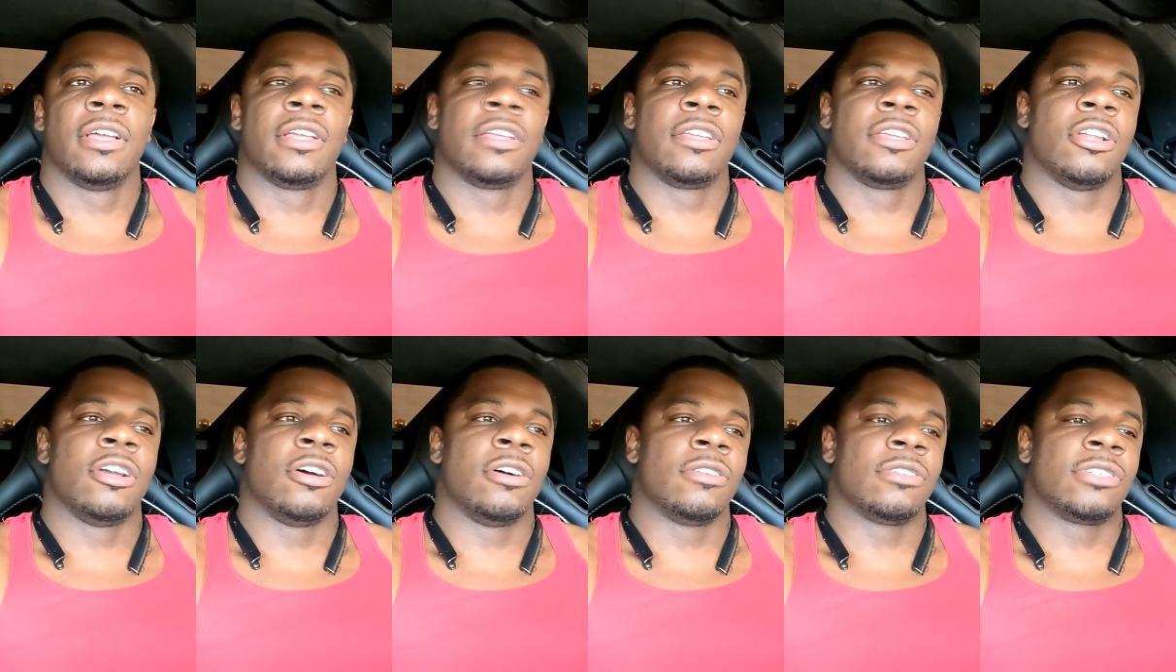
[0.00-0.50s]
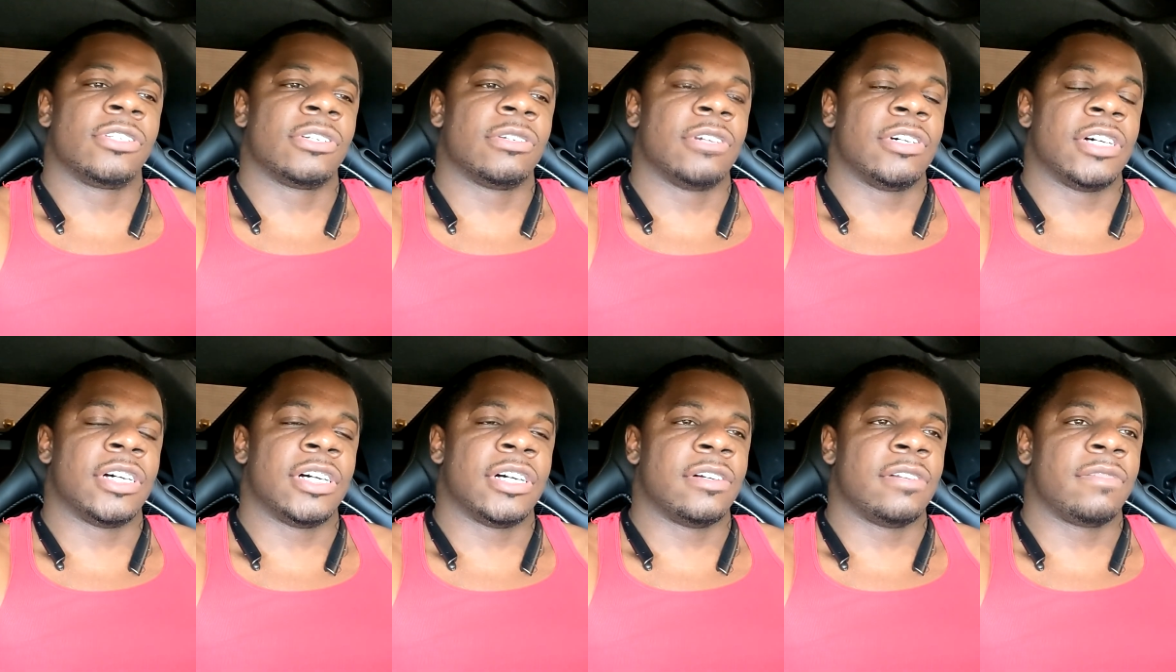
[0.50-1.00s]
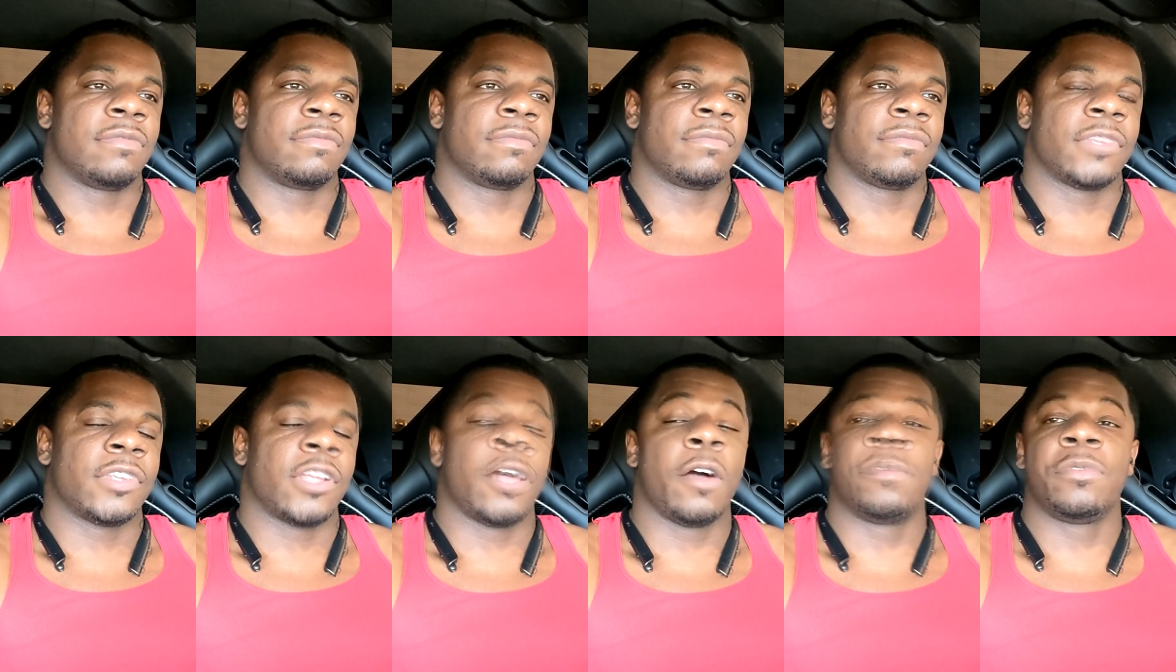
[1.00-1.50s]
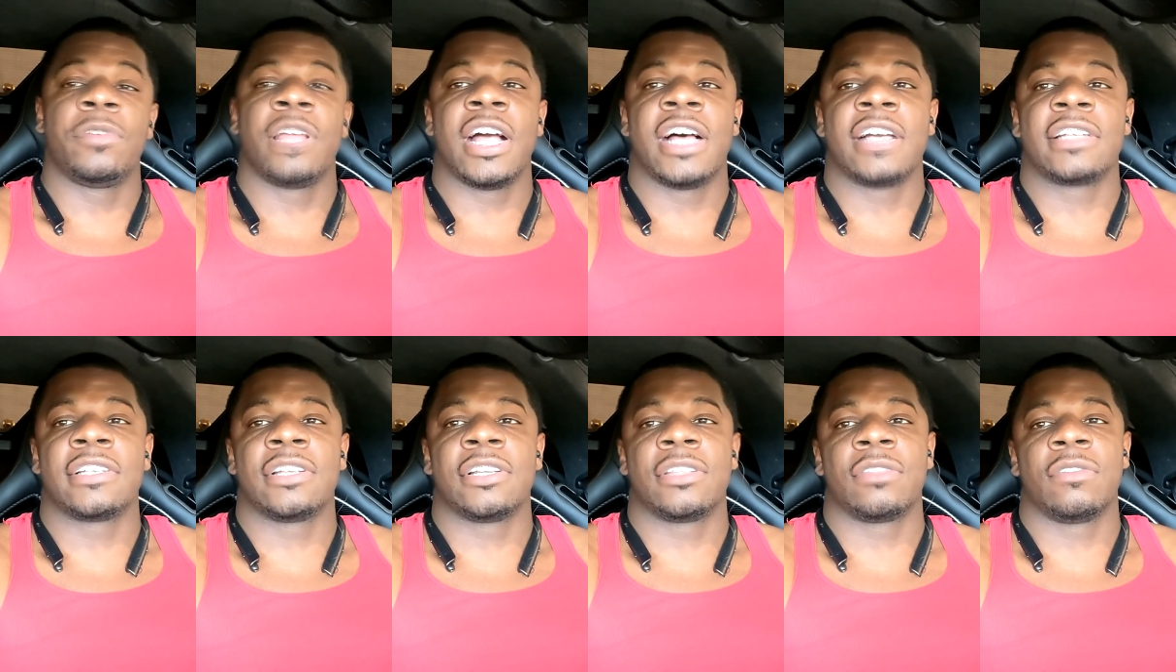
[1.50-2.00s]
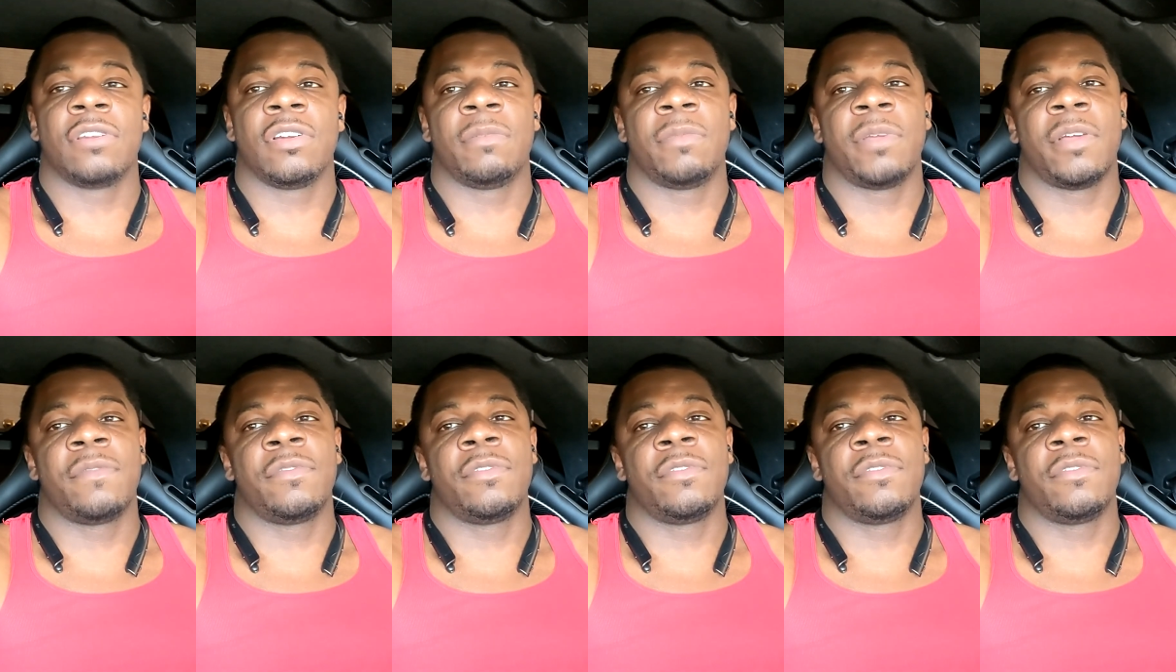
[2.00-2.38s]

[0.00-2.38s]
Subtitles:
you know. So I hope you guys get through it, man.